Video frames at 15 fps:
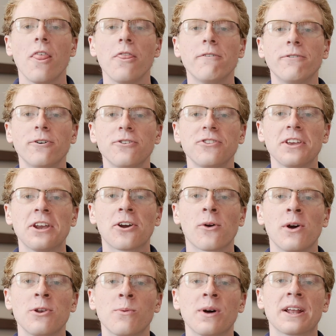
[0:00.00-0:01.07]
The first thing you're
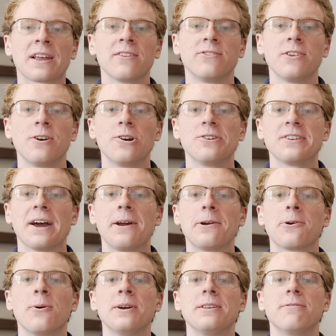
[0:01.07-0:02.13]
going to want to consider is how
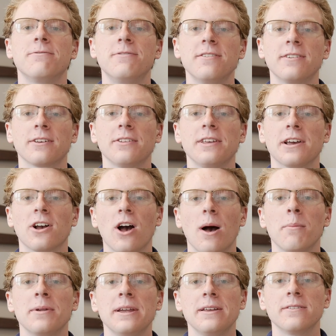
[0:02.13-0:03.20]
you're going to physically
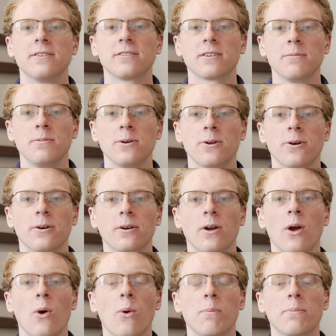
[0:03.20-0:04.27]
accommodate this computer.
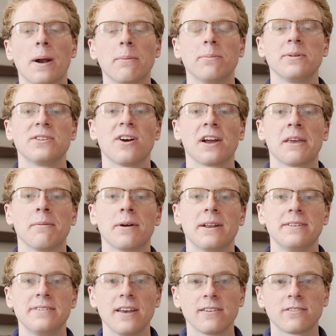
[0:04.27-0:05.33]
We're probably talking about
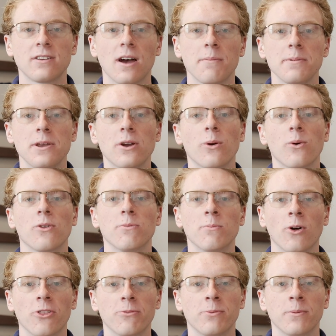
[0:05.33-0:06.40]
a desktop here with
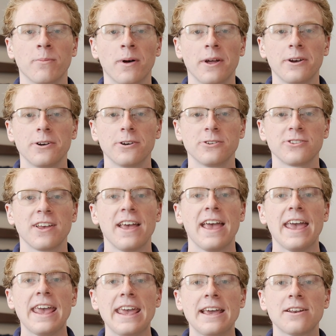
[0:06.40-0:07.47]
multiple monitors,
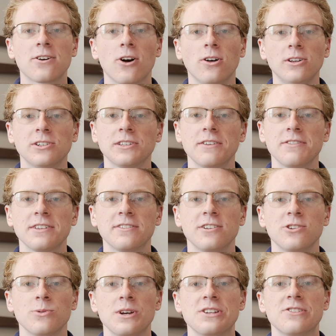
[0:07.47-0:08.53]
and college living
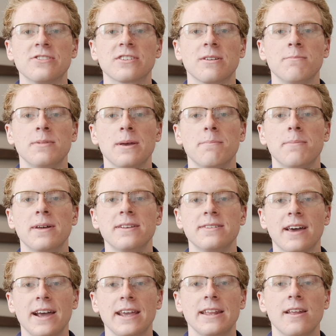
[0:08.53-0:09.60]
situations can be a bit
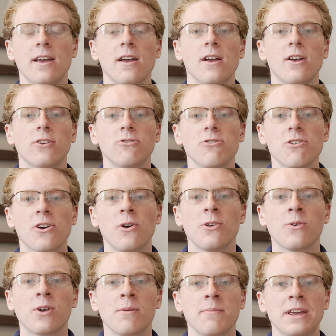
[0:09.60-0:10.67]
tight. So you're going
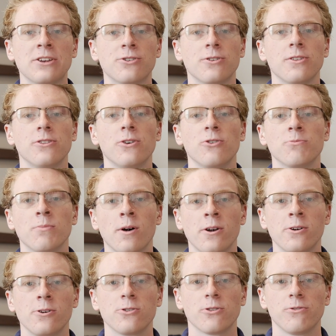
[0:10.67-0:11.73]
to want to make sure that those
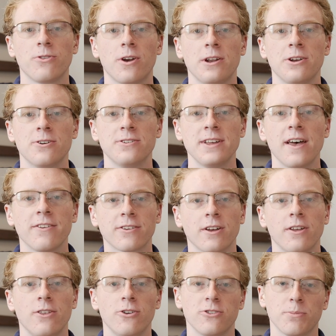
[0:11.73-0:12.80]
monitors will fit on your desk.
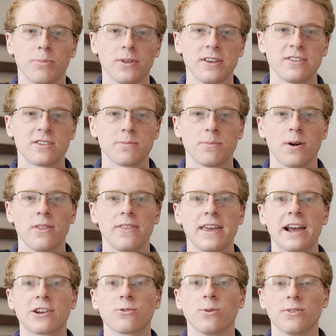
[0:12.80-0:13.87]
There's a place to put the
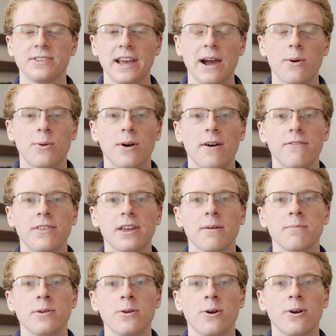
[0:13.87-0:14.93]
actual tower of the
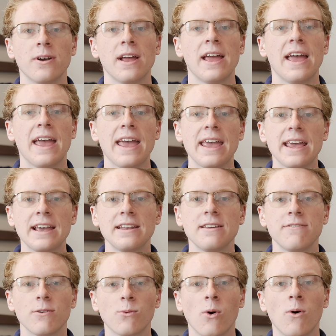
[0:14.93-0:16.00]
computer. And
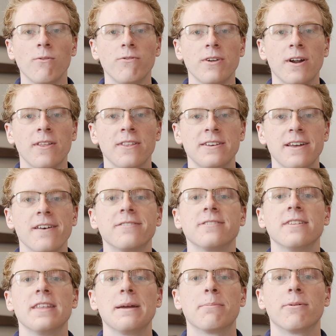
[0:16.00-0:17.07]
if it won't fit on the desk
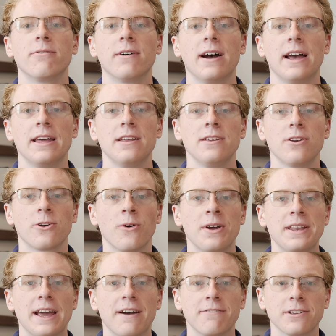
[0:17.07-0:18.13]
that they provide, you're
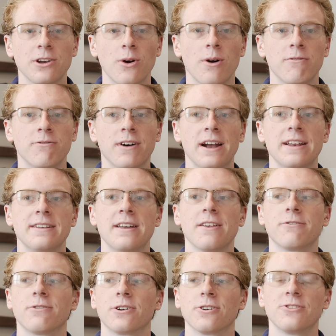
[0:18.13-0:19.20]
going to have to go and find a
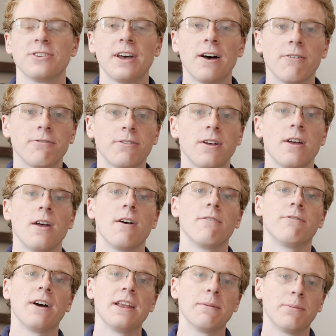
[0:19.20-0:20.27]
desk for yourself,
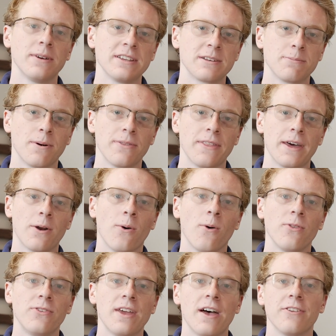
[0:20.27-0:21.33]
find a place to put that
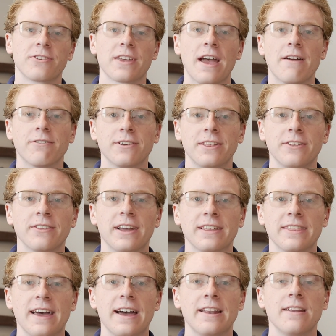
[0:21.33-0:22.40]
old desk, everything
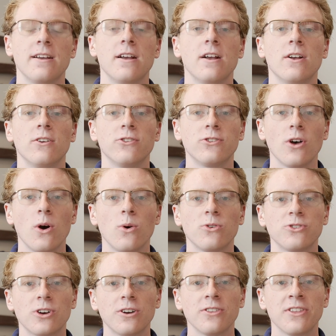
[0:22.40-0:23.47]
like that. So
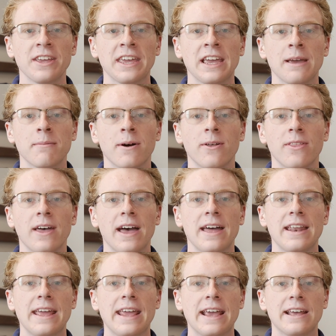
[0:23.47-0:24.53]
start thinking about
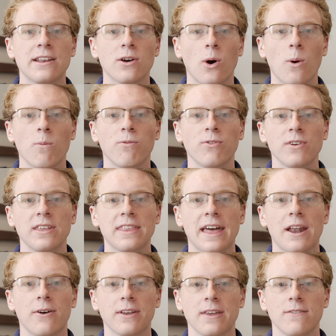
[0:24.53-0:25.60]
that and hopefully
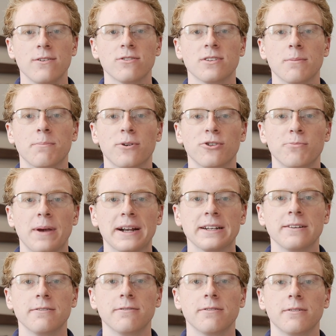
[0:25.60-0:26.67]
that'll give you some
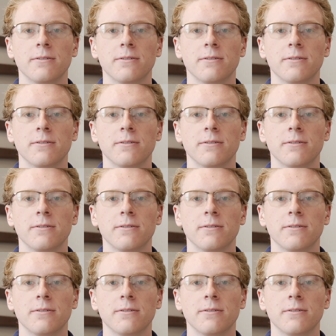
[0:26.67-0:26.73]
perspective.